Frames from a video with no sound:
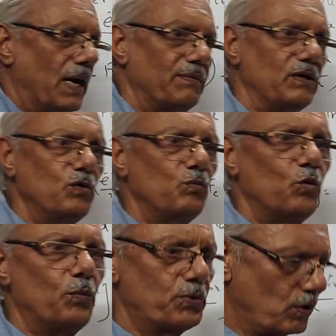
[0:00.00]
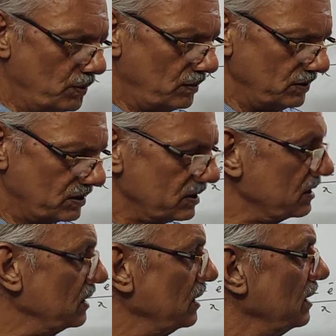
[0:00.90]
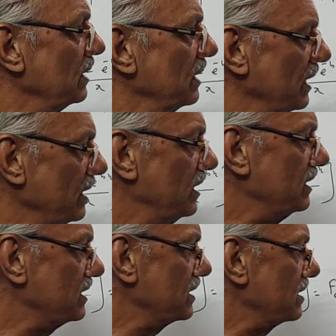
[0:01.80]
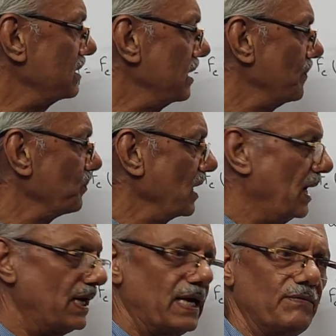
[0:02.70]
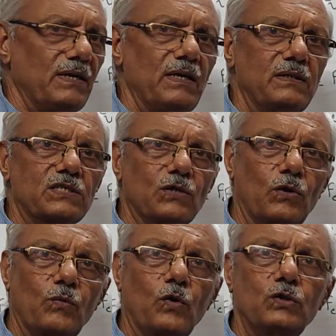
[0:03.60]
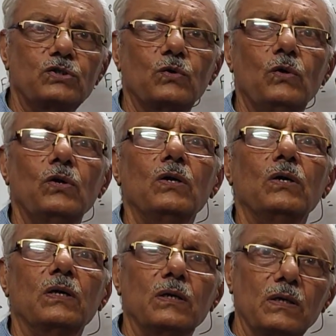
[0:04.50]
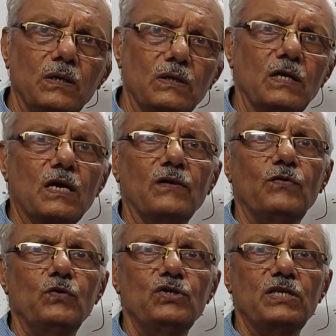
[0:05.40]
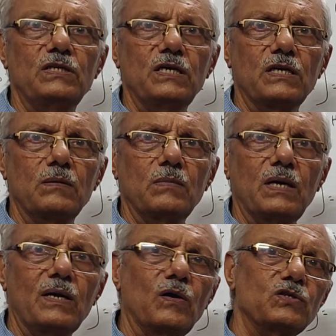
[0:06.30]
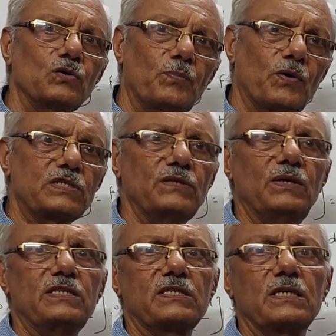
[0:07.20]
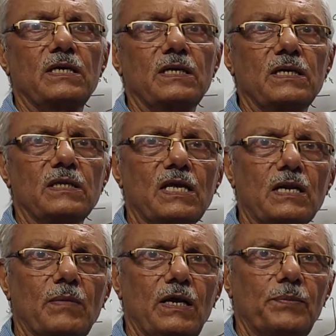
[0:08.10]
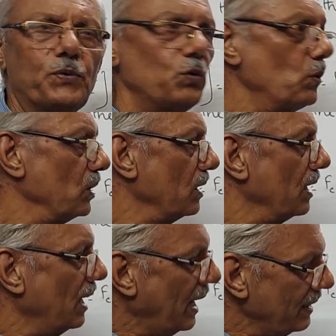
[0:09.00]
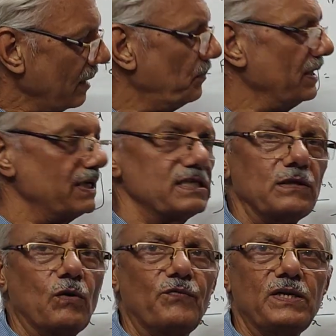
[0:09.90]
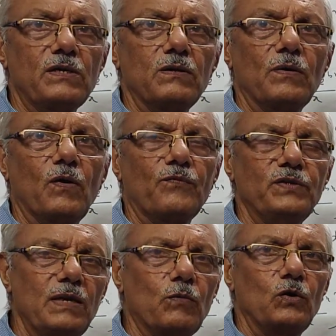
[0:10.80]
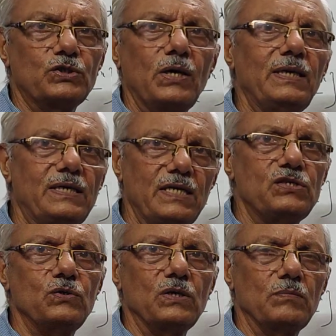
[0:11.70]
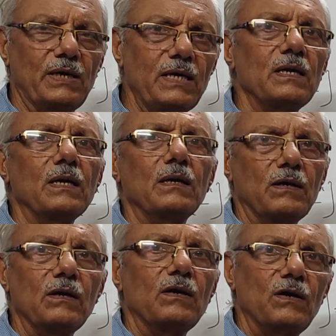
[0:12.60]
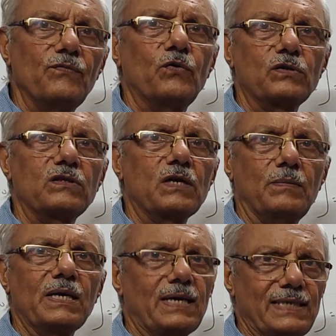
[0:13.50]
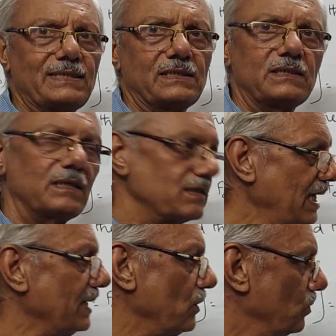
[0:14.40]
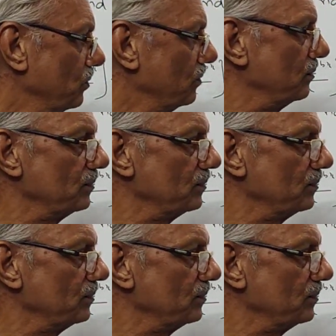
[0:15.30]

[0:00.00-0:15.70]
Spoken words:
I will do more problems in this, and I will solve also the convolution theorem and also Parseval's theorem I will prove, and application of them also I will teach you in my forthcoming classes. Thank you.